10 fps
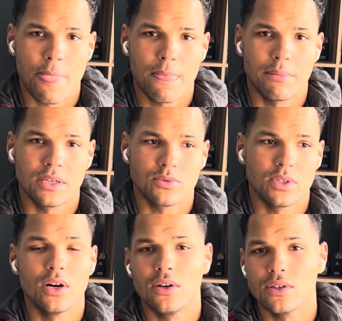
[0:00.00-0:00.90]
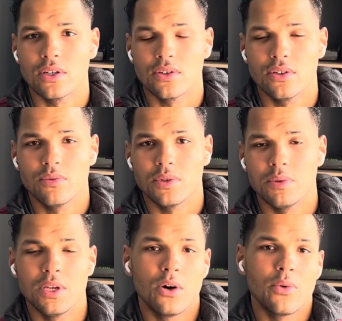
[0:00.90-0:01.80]
Because we
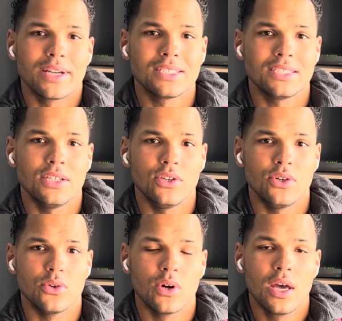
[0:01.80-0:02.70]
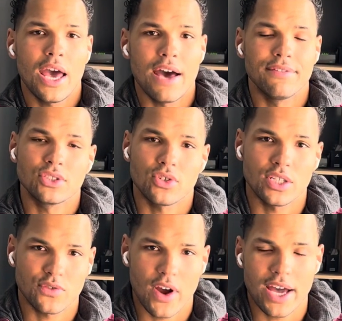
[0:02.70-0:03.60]
don't want to see you have a
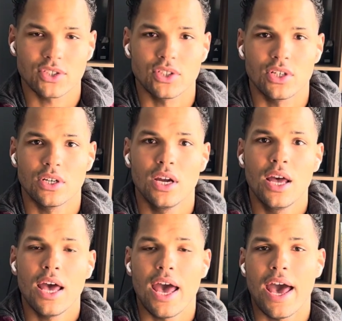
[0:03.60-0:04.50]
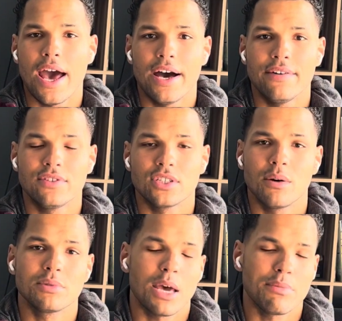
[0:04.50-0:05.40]
stress fracture, have
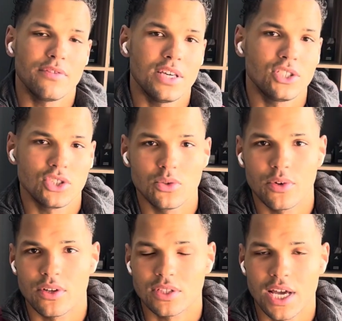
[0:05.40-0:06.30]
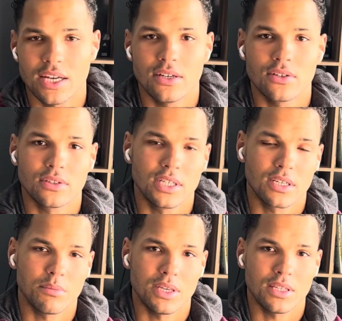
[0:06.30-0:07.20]
some type of issue with your tendon or
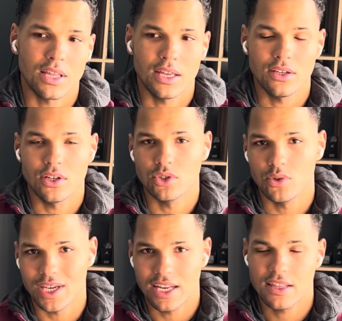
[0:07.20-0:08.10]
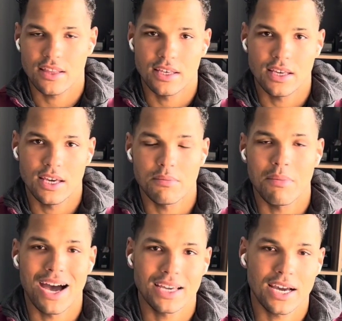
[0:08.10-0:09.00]
ligament that doing anything in
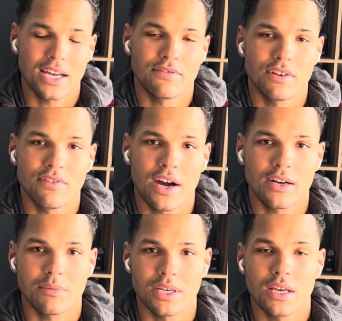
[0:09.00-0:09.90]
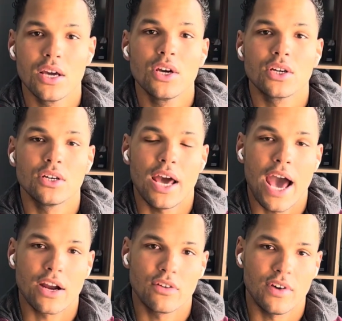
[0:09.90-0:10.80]
my kind of environment could
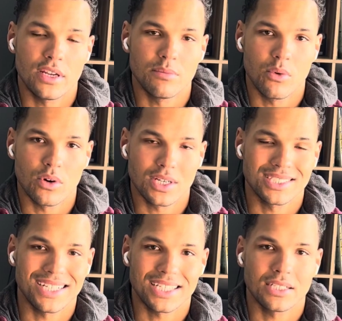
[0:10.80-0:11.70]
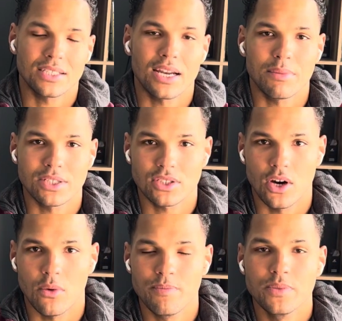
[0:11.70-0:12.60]
aggravate it more, because that's outside of my
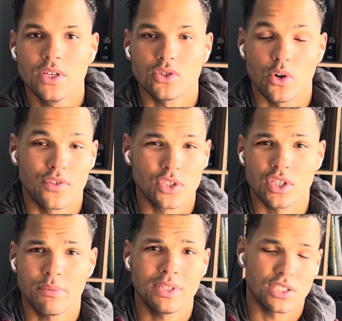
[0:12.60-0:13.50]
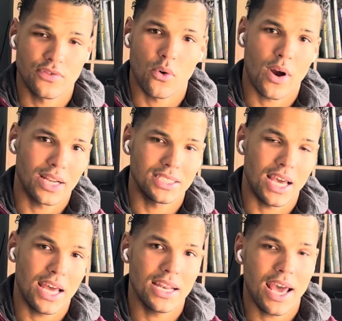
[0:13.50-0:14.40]
scope. So if you're someone that's 4 out of
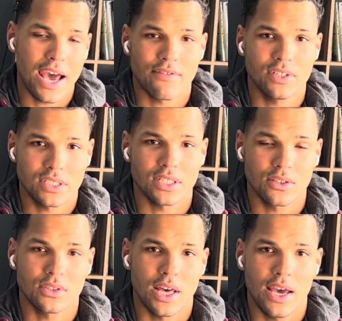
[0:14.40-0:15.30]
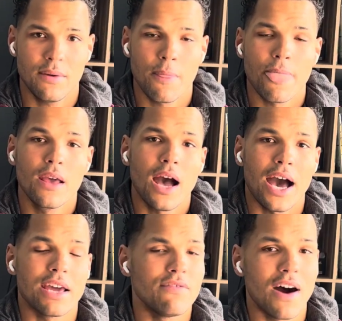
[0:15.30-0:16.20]
10 every single day,
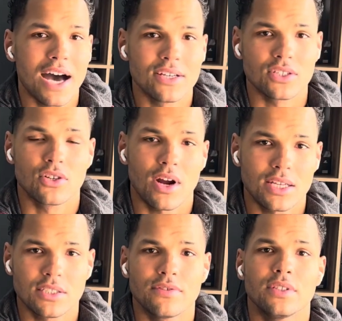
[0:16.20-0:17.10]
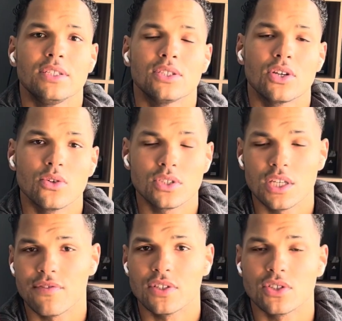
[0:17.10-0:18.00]
I advise aggressively to go see
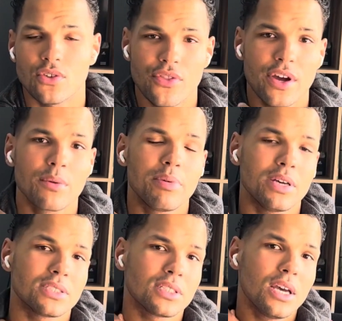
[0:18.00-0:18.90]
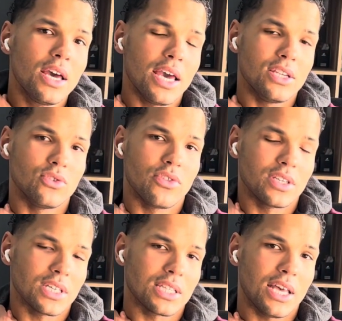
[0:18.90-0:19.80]
a physical therapist and do
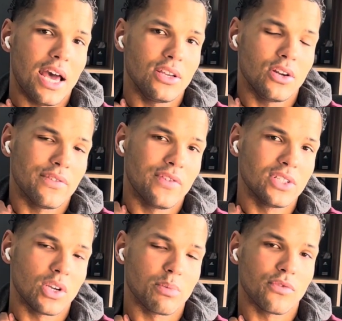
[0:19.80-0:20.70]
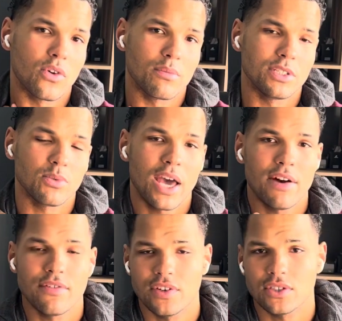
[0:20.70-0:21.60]
things like that. At Fit Strength Performance, we have
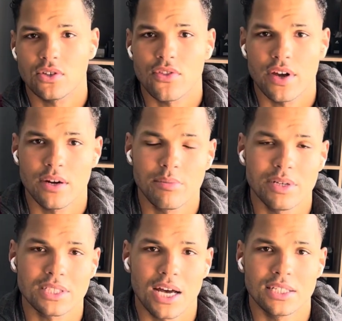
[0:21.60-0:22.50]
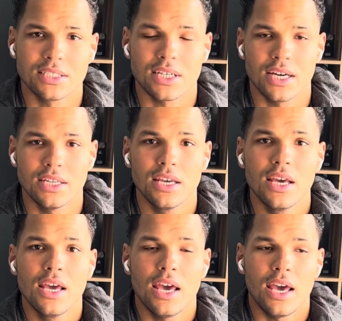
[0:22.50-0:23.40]
a physical therapist on site,
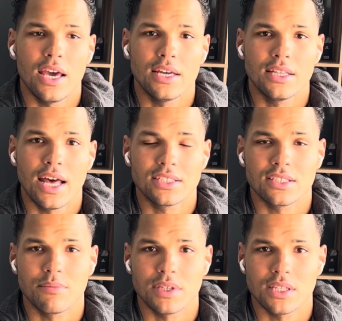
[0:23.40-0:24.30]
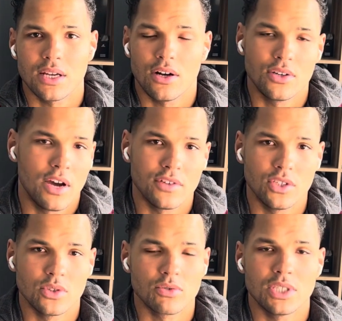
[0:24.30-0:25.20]
and that's something that all you have to
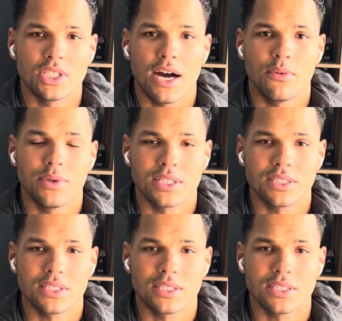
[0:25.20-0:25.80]
do is reach out and we can